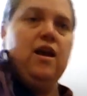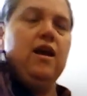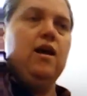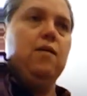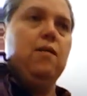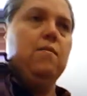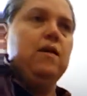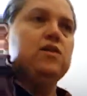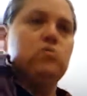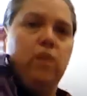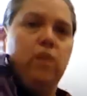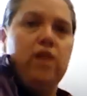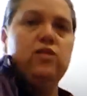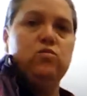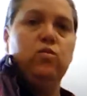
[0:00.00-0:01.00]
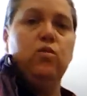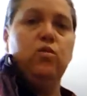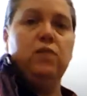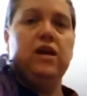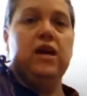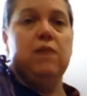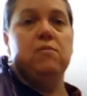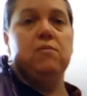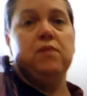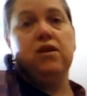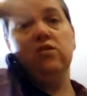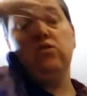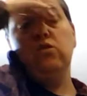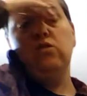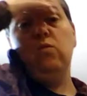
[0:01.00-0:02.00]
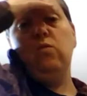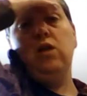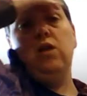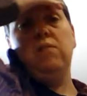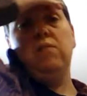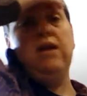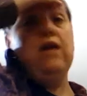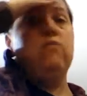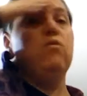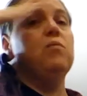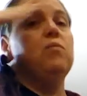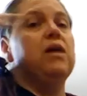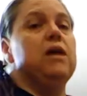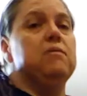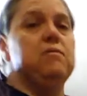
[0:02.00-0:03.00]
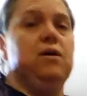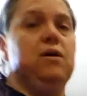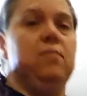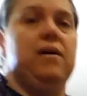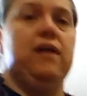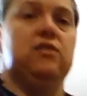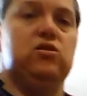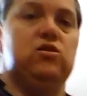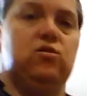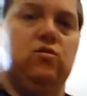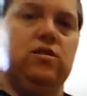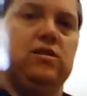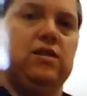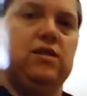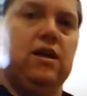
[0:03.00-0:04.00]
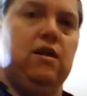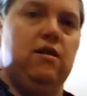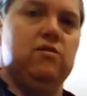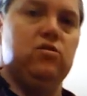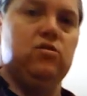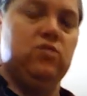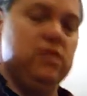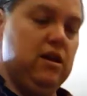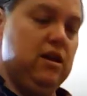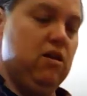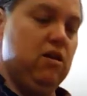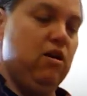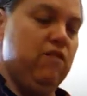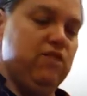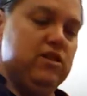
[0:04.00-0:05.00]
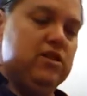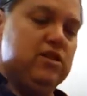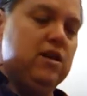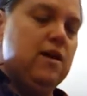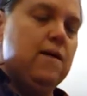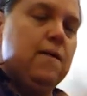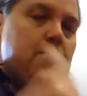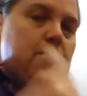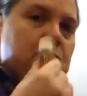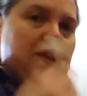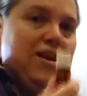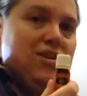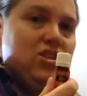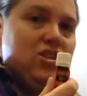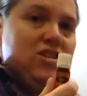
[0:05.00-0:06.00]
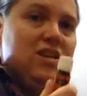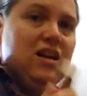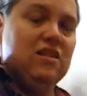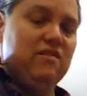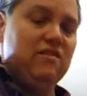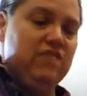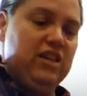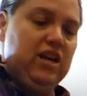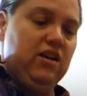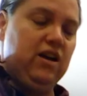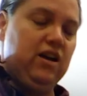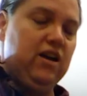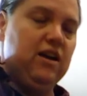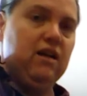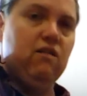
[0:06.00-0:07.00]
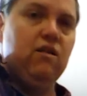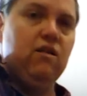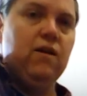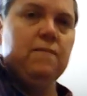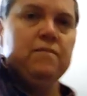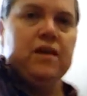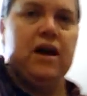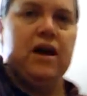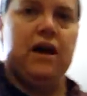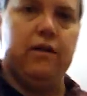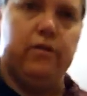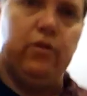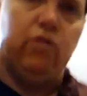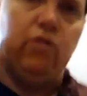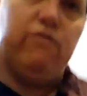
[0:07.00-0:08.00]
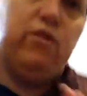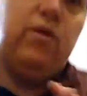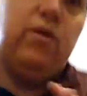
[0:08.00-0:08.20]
as well as Roman chamomile. So we're going to be getting Roman chamomile back as soon as they can harvest. But I just got the valerian. Now, I don't know if